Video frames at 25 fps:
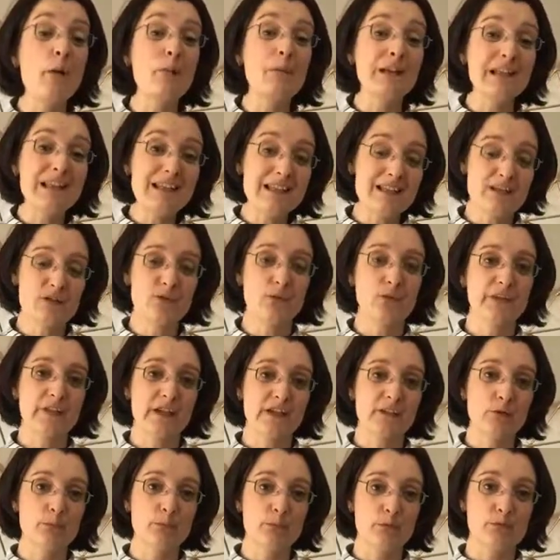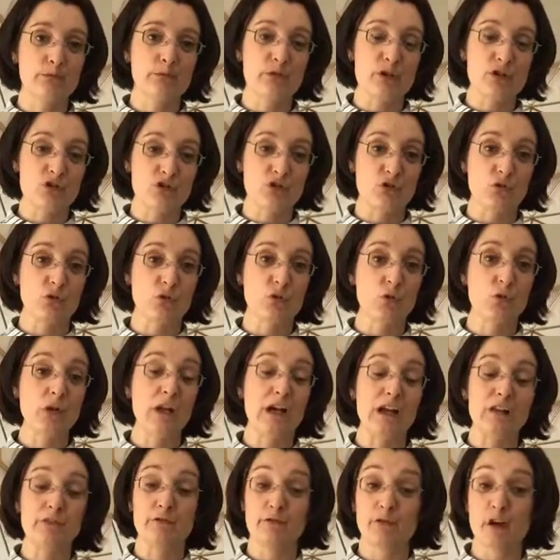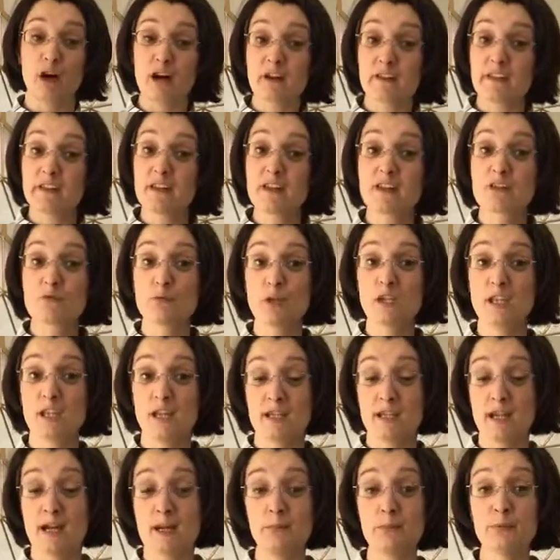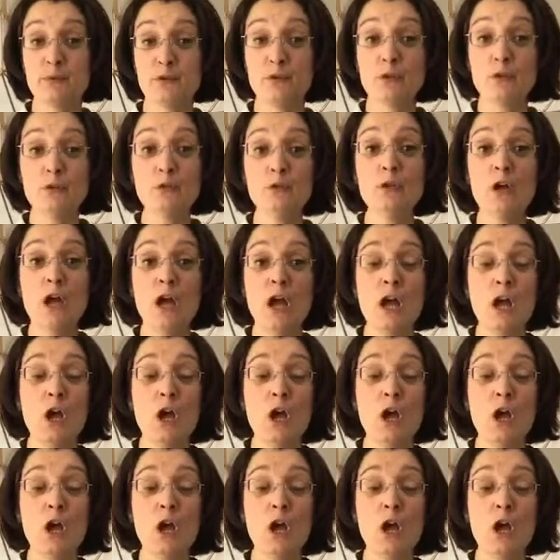please contact the professional at Farthings. We can help you.